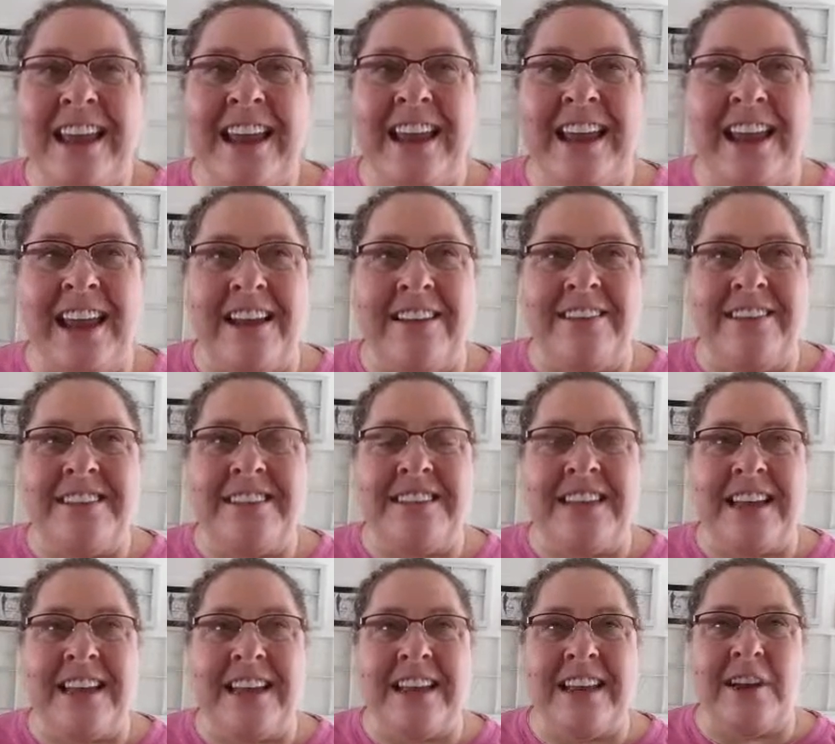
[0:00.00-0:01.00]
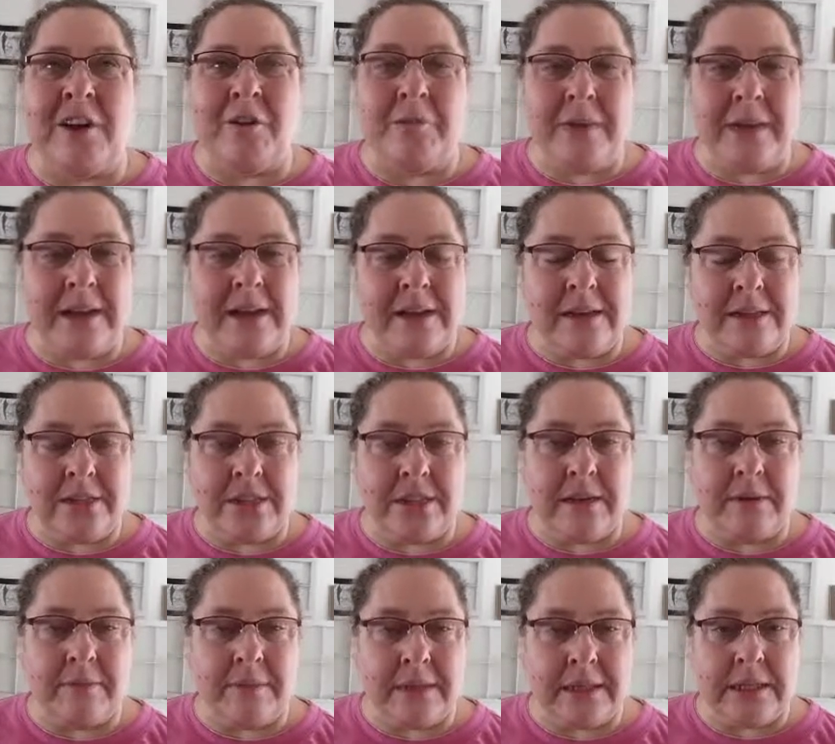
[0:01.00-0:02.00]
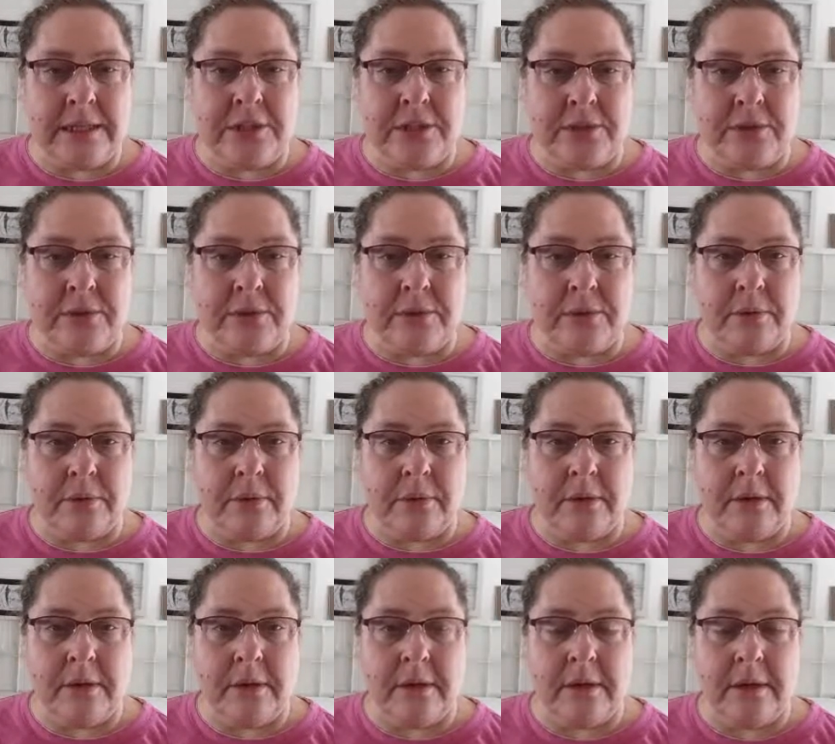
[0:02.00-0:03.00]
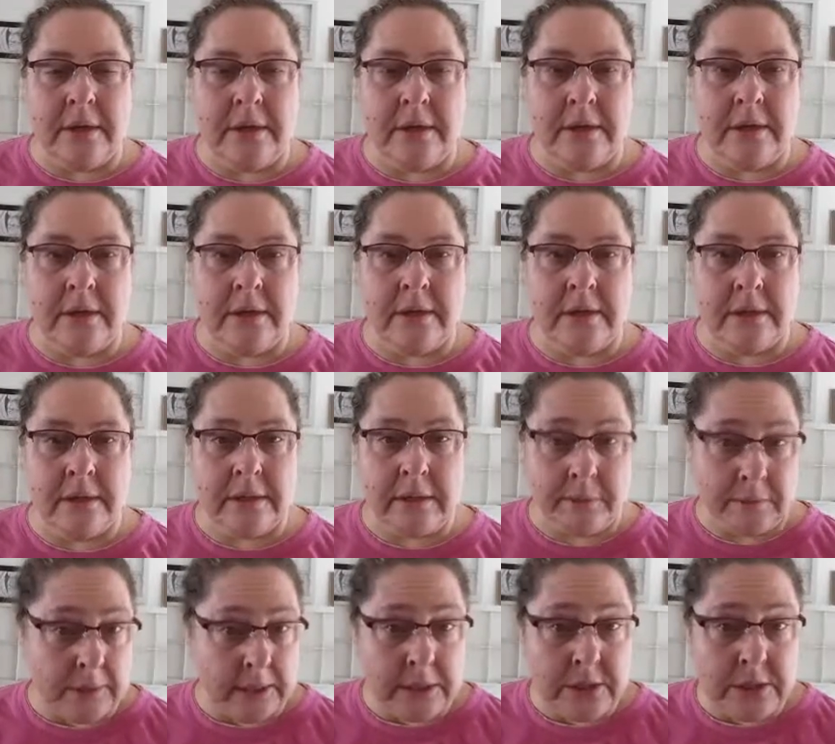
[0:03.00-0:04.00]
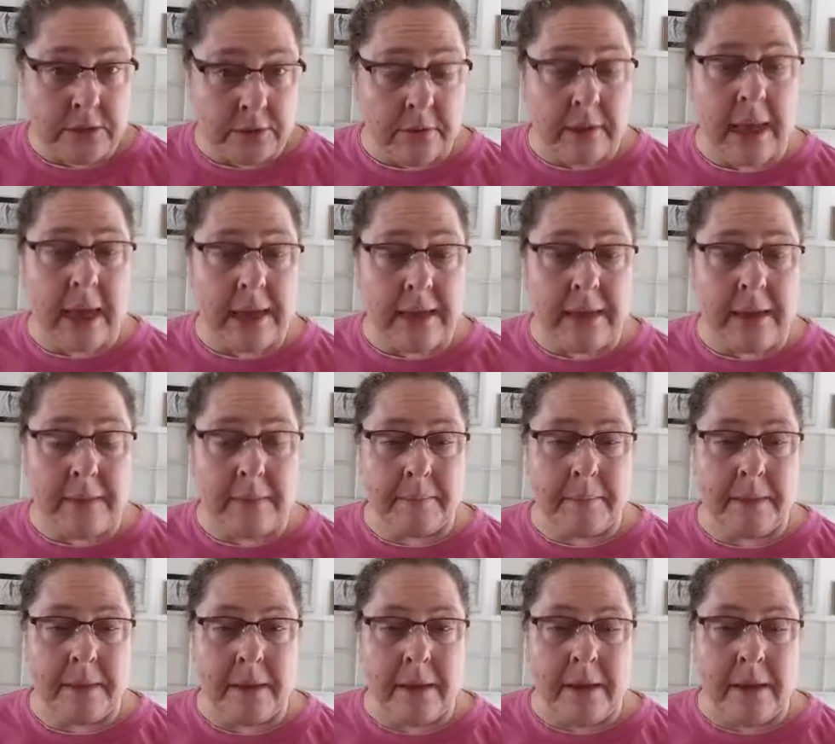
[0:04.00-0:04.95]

And I was like, oh my gosh, they really do like him.